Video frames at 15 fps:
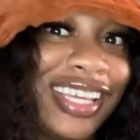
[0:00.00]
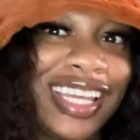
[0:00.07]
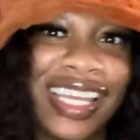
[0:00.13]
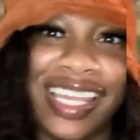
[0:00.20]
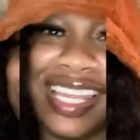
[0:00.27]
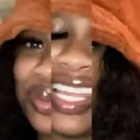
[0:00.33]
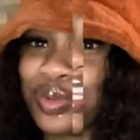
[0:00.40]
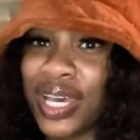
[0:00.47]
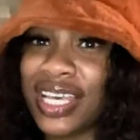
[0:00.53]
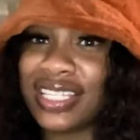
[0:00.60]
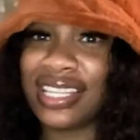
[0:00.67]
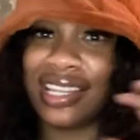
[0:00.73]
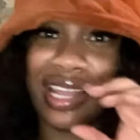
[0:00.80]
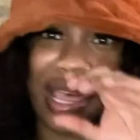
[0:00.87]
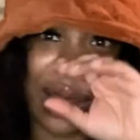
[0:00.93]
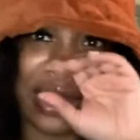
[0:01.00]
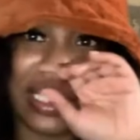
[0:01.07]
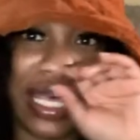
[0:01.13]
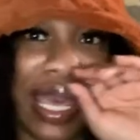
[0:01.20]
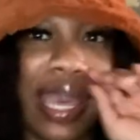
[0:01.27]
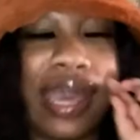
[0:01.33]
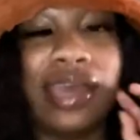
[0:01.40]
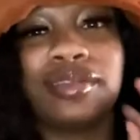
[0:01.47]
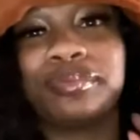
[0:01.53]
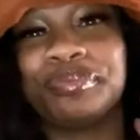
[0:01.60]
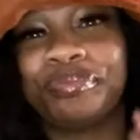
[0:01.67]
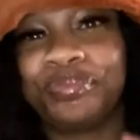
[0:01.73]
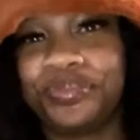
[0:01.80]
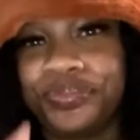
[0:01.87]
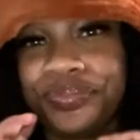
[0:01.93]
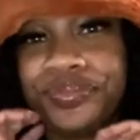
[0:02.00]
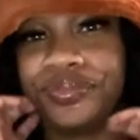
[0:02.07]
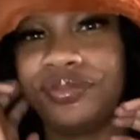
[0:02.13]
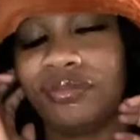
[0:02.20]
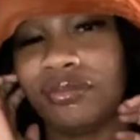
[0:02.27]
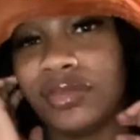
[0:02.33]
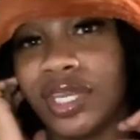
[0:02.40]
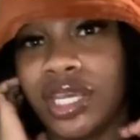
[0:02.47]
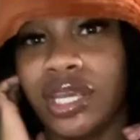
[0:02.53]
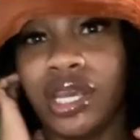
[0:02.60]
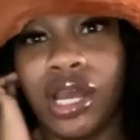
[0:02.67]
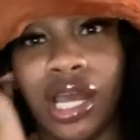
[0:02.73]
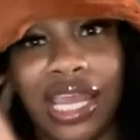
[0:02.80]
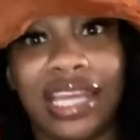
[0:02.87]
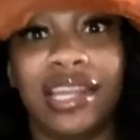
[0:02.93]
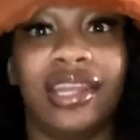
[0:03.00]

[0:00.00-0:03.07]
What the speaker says: This was the last hat and